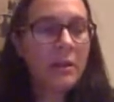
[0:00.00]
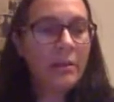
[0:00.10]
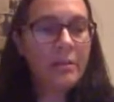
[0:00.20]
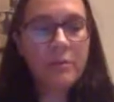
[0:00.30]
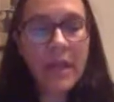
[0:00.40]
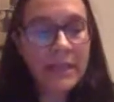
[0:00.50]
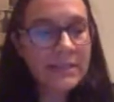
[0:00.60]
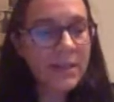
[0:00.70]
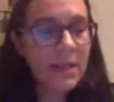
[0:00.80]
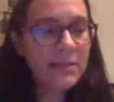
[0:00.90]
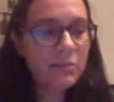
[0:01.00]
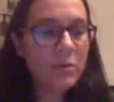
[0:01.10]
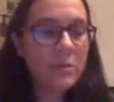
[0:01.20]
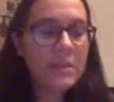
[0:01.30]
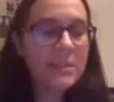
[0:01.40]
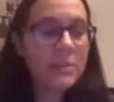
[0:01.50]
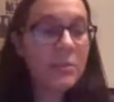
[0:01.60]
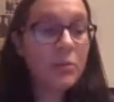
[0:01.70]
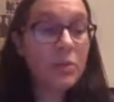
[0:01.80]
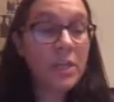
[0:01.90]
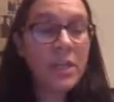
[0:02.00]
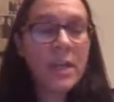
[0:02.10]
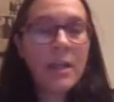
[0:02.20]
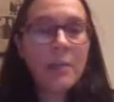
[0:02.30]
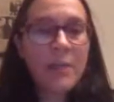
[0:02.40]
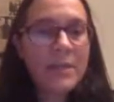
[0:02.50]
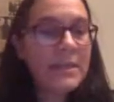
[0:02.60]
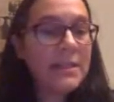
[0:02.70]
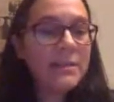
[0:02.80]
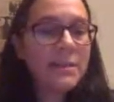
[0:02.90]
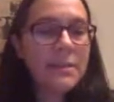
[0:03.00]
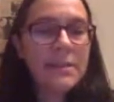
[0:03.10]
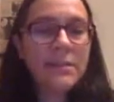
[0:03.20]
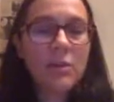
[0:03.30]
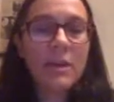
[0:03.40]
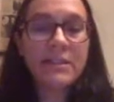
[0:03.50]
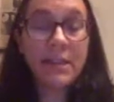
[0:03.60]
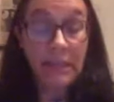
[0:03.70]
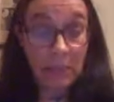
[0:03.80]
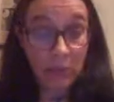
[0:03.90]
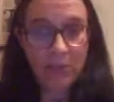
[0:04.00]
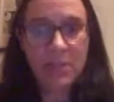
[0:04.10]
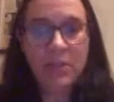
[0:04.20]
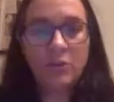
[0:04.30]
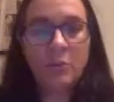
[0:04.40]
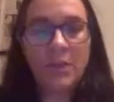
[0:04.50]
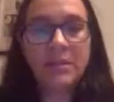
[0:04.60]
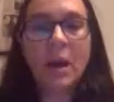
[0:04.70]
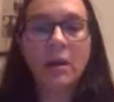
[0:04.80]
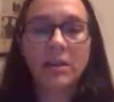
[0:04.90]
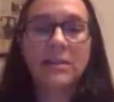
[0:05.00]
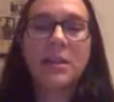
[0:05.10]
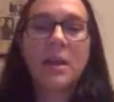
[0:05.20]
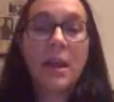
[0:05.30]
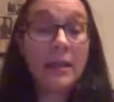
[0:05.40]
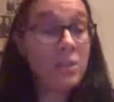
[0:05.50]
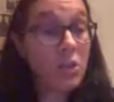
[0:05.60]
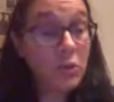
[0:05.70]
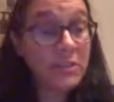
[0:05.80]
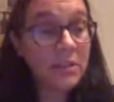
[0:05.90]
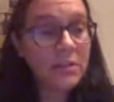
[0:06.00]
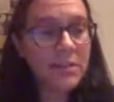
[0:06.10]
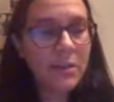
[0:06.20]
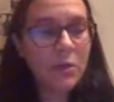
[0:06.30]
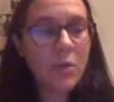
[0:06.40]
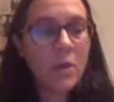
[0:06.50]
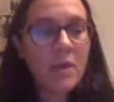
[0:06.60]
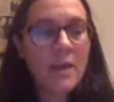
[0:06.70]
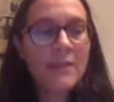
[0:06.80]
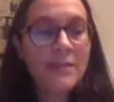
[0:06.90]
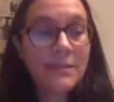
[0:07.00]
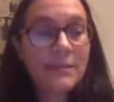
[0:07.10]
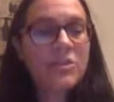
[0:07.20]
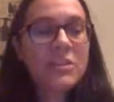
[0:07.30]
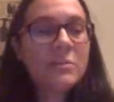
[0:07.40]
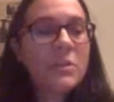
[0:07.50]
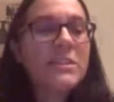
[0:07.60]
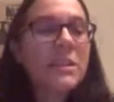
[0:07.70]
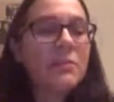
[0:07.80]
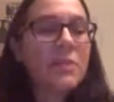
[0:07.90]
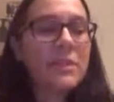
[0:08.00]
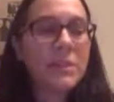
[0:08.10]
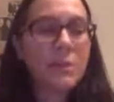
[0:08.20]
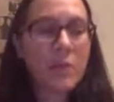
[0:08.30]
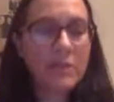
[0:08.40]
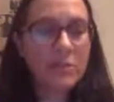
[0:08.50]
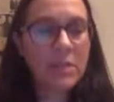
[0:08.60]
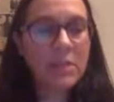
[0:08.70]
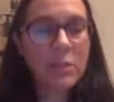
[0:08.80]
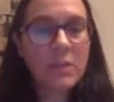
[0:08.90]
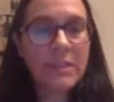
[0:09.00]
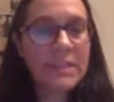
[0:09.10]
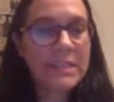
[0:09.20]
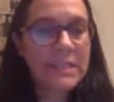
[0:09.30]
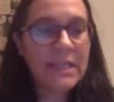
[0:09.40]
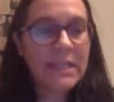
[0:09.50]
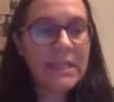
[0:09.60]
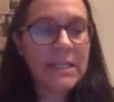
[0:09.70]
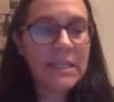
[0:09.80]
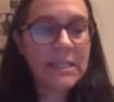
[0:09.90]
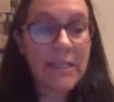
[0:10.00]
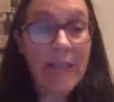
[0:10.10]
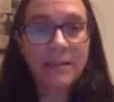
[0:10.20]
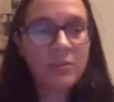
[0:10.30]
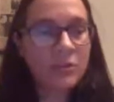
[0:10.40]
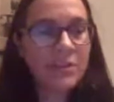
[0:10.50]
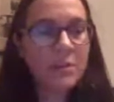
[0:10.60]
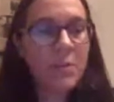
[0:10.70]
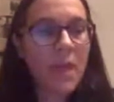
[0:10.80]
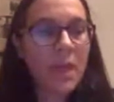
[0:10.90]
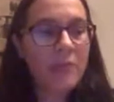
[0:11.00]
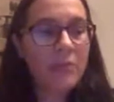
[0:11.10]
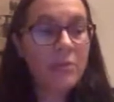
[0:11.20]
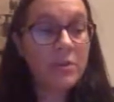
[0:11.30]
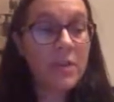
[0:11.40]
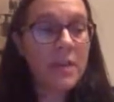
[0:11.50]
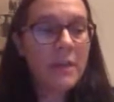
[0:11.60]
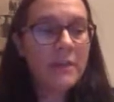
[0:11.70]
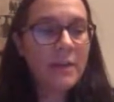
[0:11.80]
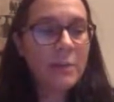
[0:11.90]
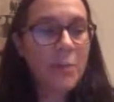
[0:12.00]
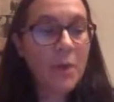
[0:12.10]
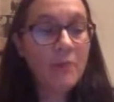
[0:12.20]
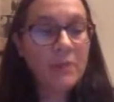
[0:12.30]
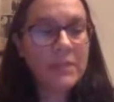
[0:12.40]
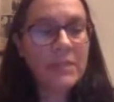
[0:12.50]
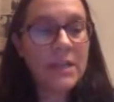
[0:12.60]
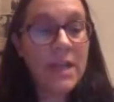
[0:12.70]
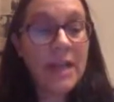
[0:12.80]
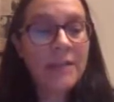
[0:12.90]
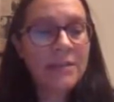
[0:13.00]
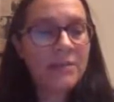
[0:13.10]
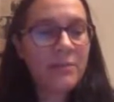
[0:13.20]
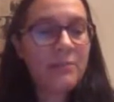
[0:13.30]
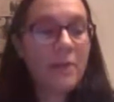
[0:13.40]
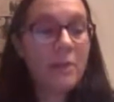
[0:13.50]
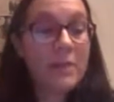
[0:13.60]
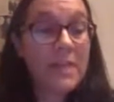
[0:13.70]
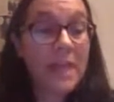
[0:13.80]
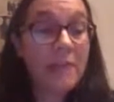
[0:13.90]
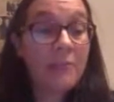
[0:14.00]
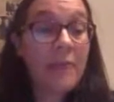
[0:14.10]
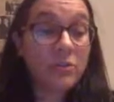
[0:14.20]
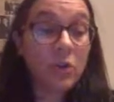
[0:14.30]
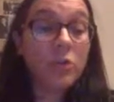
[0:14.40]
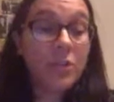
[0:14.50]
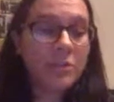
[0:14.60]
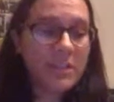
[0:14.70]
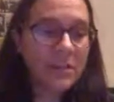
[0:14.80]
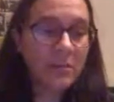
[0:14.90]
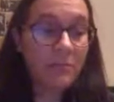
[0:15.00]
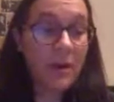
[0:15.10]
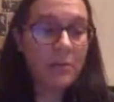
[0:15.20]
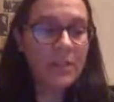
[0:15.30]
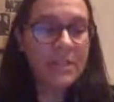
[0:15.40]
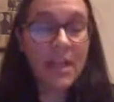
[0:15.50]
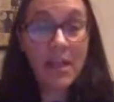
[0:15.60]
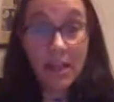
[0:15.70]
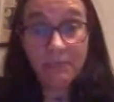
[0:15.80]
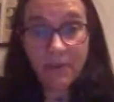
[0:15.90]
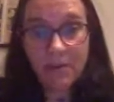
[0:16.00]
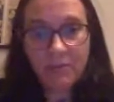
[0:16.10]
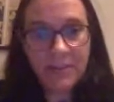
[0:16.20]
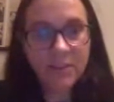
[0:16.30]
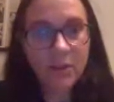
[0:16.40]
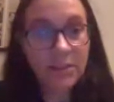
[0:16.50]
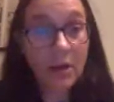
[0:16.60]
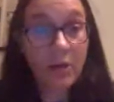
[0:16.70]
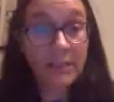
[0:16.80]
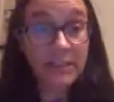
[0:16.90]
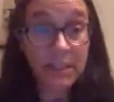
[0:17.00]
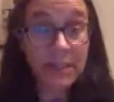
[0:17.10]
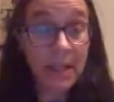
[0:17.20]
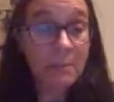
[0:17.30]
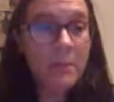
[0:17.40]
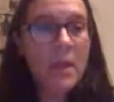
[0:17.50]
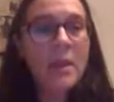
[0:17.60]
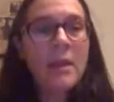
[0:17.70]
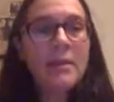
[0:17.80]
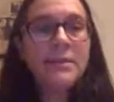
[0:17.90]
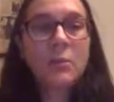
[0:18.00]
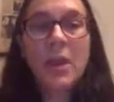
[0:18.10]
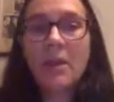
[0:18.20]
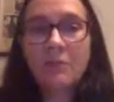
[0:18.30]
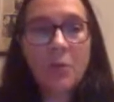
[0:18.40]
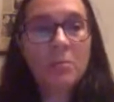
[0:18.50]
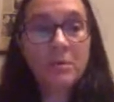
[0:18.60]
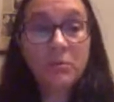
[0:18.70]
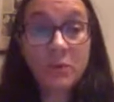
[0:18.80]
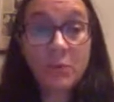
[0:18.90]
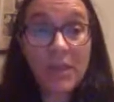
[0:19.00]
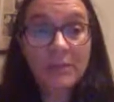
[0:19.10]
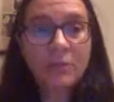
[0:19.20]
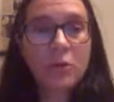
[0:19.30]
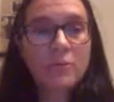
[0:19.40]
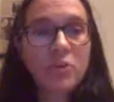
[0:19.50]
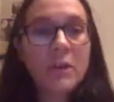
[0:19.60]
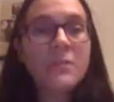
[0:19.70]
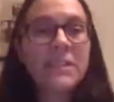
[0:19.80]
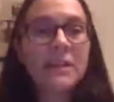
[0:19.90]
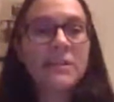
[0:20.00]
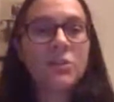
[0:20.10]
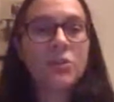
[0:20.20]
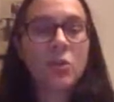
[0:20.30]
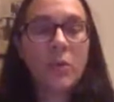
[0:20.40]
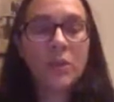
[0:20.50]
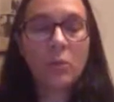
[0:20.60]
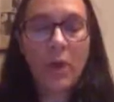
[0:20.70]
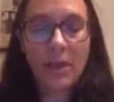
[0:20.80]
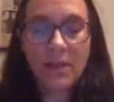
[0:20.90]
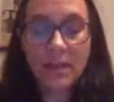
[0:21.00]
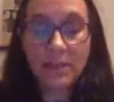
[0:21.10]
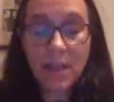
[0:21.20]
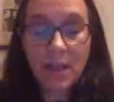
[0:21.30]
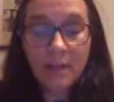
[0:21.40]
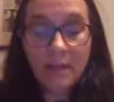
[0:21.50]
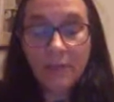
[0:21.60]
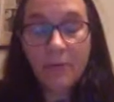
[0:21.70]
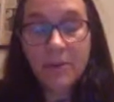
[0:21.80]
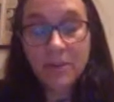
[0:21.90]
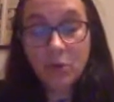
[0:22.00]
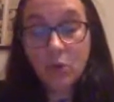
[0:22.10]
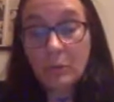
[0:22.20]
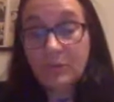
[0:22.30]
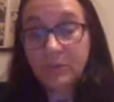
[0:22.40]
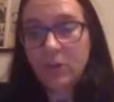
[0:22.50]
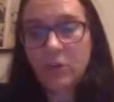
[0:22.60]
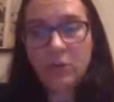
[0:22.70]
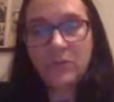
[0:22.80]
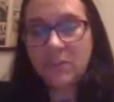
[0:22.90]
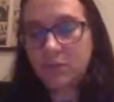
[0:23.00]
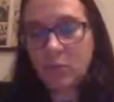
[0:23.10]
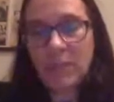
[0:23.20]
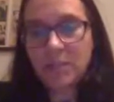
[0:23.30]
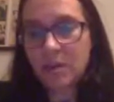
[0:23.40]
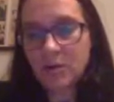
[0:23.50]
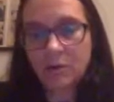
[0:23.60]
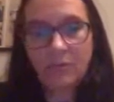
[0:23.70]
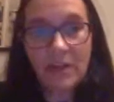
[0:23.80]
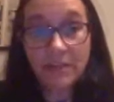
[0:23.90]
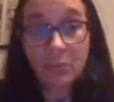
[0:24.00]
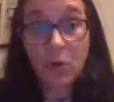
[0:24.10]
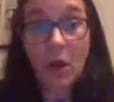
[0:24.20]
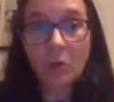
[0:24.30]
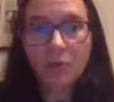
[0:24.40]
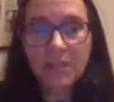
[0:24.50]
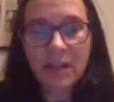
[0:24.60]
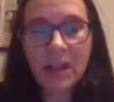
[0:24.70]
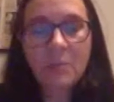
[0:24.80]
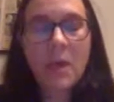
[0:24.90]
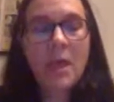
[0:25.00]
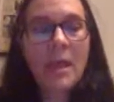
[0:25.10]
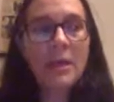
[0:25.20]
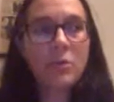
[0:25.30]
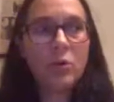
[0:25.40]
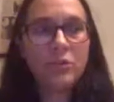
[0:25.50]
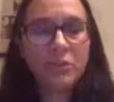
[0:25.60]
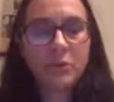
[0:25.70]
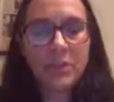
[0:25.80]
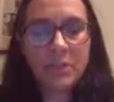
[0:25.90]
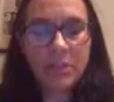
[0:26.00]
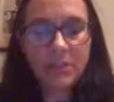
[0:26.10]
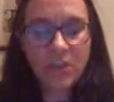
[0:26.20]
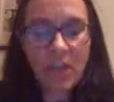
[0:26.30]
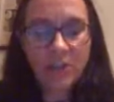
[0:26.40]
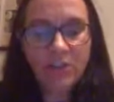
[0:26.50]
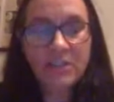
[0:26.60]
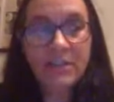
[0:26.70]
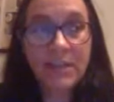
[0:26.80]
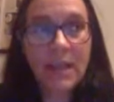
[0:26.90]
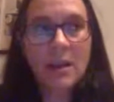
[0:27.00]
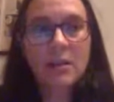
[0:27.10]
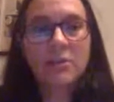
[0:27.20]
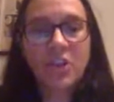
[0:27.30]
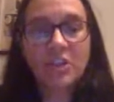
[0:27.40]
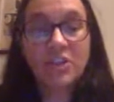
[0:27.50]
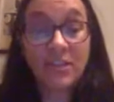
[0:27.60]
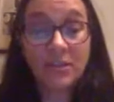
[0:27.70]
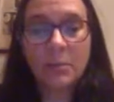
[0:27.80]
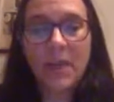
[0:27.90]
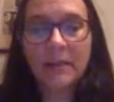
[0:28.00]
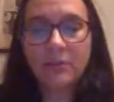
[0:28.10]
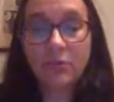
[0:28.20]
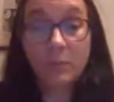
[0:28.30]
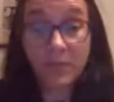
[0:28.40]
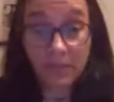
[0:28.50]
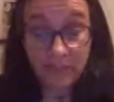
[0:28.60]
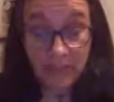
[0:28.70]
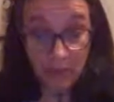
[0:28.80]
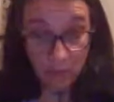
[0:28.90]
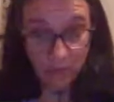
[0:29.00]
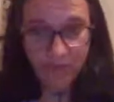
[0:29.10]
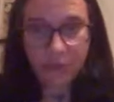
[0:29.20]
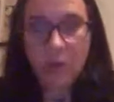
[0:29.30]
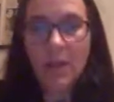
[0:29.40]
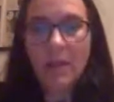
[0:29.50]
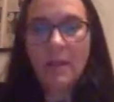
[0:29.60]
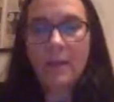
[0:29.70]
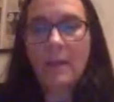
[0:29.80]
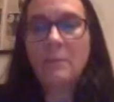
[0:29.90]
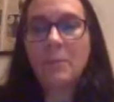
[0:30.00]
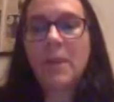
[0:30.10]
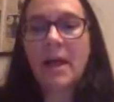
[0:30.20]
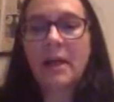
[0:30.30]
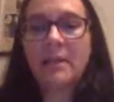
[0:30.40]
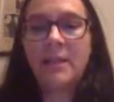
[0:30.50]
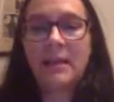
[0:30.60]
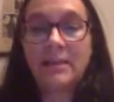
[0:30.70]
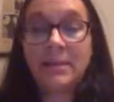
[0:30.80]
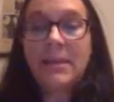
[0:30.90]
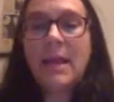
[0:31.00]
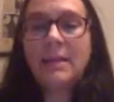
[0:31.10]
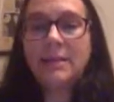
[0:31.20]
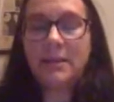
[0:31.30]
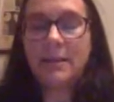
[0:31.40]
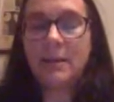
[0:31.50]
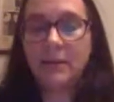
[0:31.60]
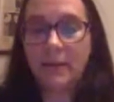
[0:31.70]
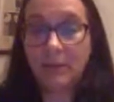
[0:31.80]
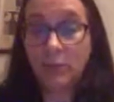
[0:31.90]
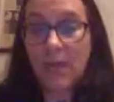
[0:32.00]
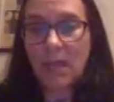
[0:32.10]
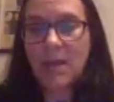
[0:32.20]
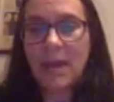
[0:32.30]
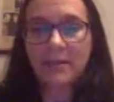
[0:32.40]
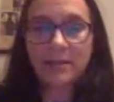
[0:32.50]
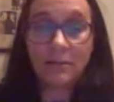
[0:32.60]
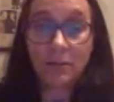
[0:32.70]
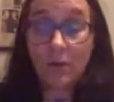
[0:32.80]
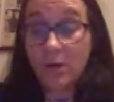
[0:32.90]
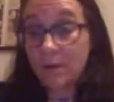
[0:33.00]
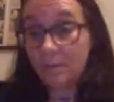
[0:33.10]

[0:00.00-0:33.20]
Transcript: threats against women, cyberbullying, but it doesn't. These threats, they don't need to be targeted at users, so it's just perceived. So it's related with this idea that the attitudes and behavior that are prevalent in a negative environment can affect all those in the environment, even if it's not directed at them. So we have problems with platform drifts, as to do with the way that different groups use Twitter or Facebook over time, and also the changes, the technical changes in the platform, that they also imply that the data that we can get on